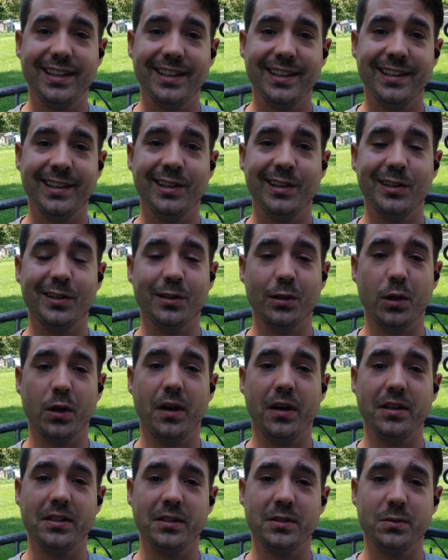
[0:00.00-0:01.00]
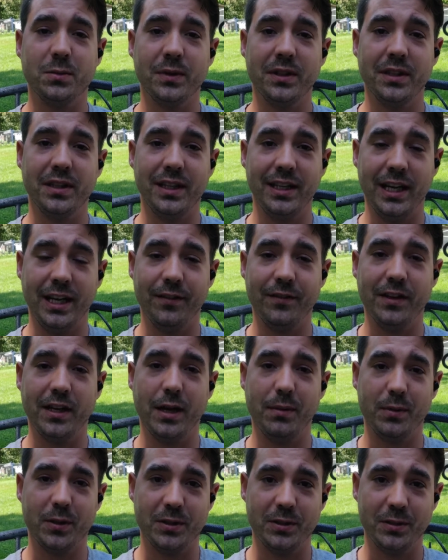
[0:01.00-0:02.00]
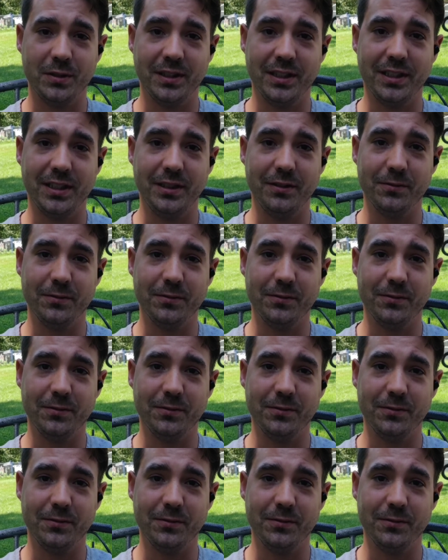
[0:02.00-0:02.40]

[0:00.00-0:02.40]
their lawns when they have an opportunity